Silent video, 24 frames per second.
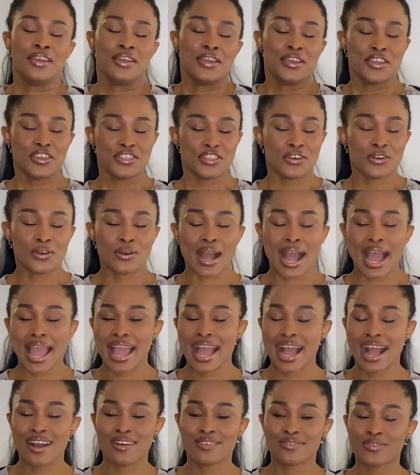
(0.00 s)
you know i
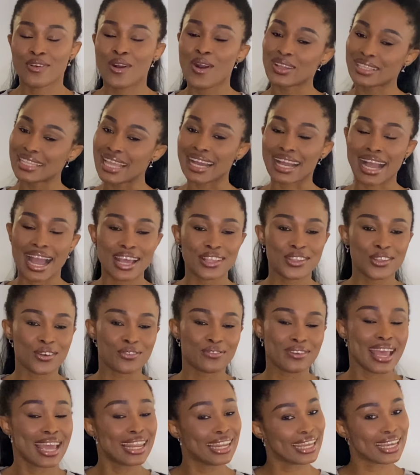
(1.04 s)
have other kind
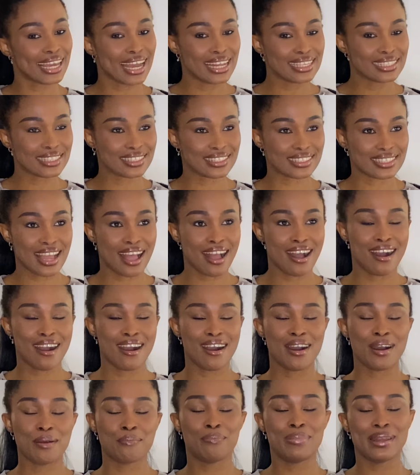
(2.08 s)
of elegant
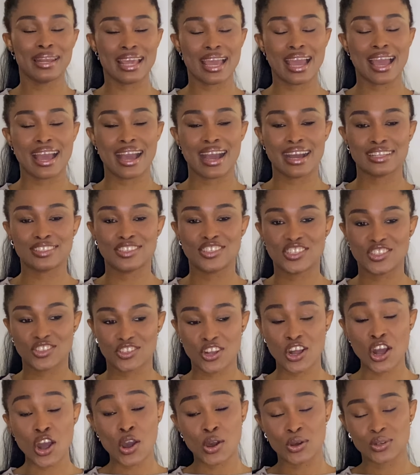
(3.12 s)
uh, uh,
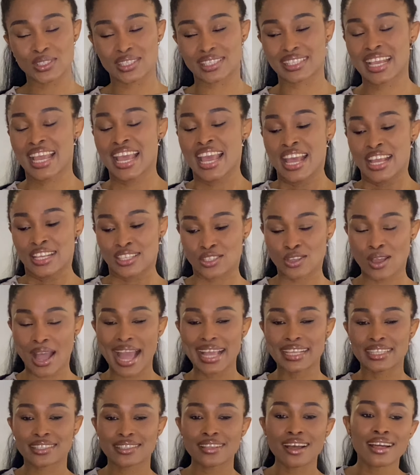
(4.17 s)
coats so
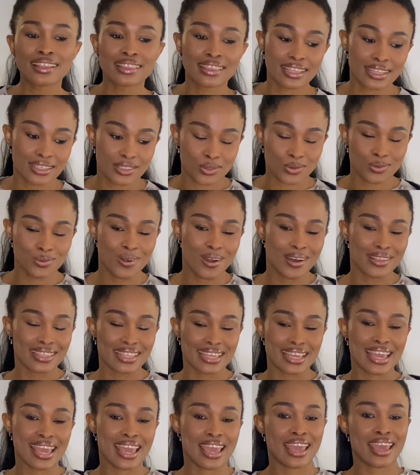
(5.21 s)
i saw this one
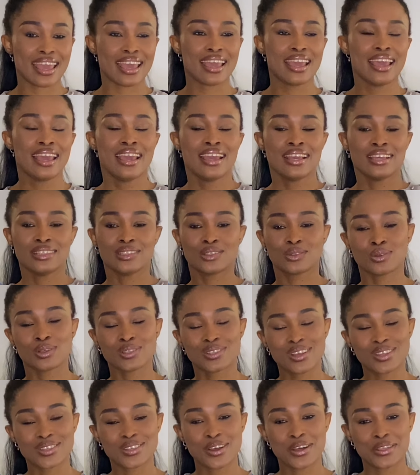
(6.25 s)
here it
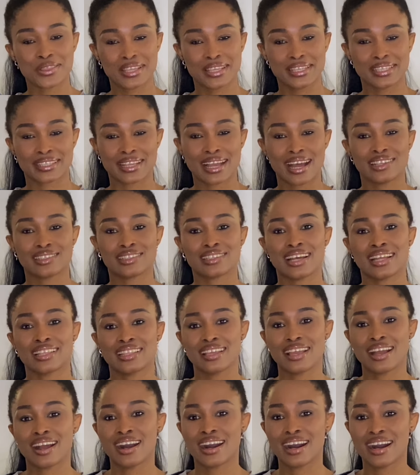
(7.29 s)
was also on discount at,
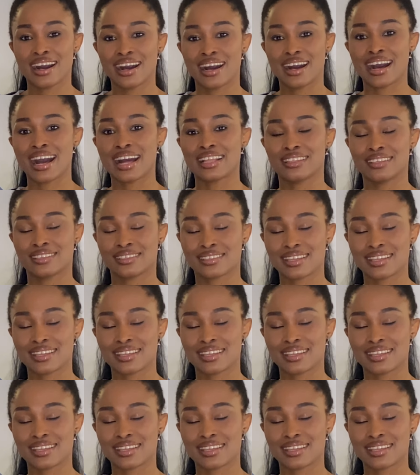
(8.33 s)
uh, at the